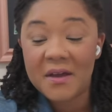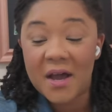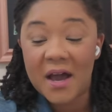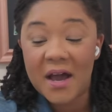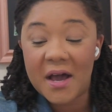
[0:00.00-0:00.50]

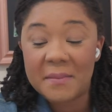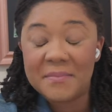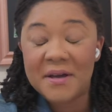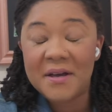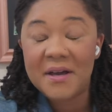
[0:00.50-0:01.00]

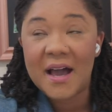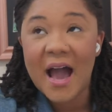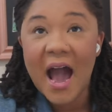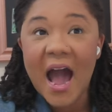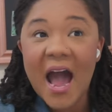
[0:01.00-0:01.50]
Um,
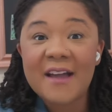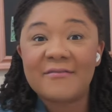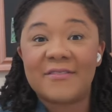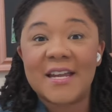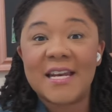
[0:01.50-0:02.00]

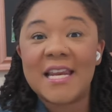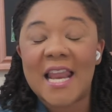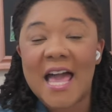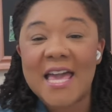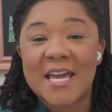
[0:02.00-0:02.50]
I really
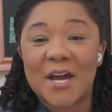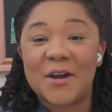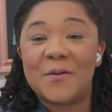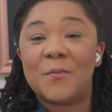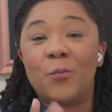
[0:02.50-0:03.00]
like
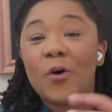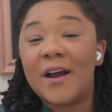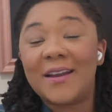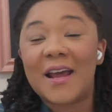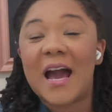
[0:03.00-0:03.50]

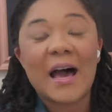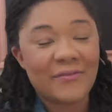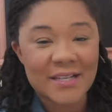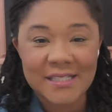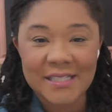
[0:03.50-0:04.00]
one.
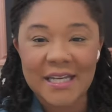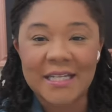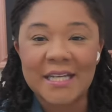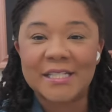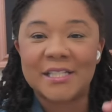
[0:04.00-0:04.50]
Obviously,
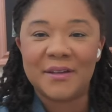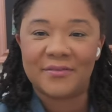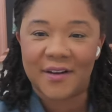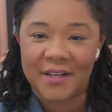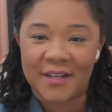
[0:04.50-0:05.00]
it needs to be
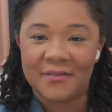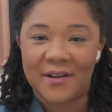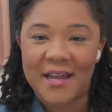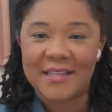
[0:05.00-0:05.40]
funny, right?